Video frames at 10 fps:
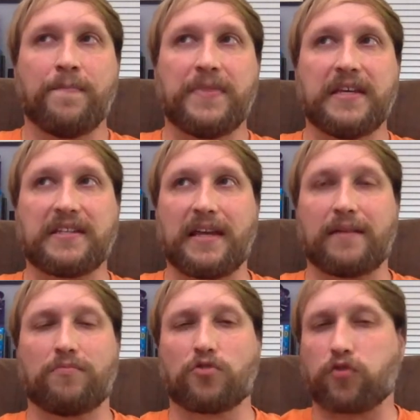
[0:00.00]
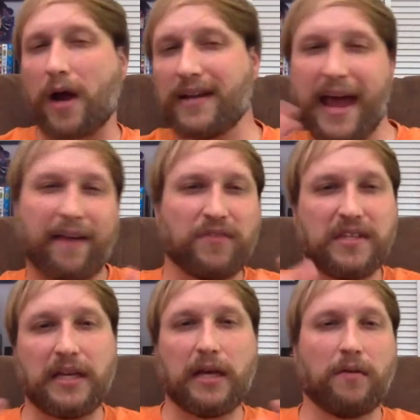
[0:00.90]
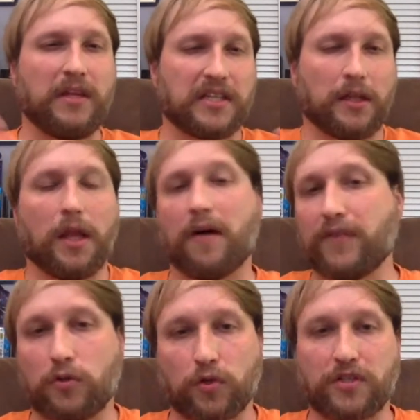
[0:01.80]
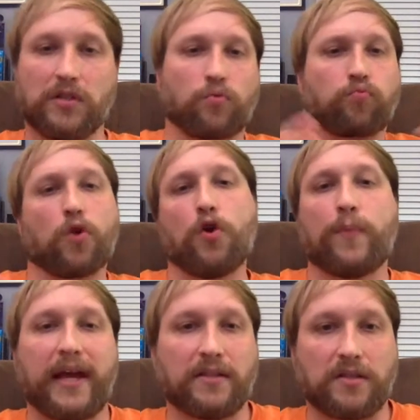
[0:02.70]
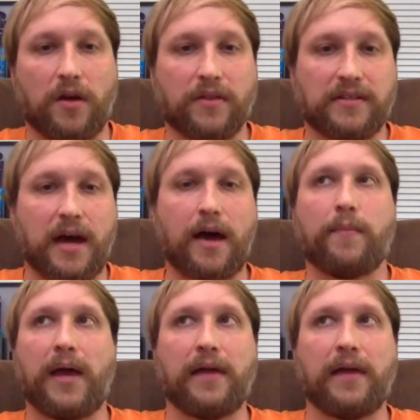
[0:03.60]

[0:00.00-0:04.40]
this trying to have this this love interest, this romance all the time.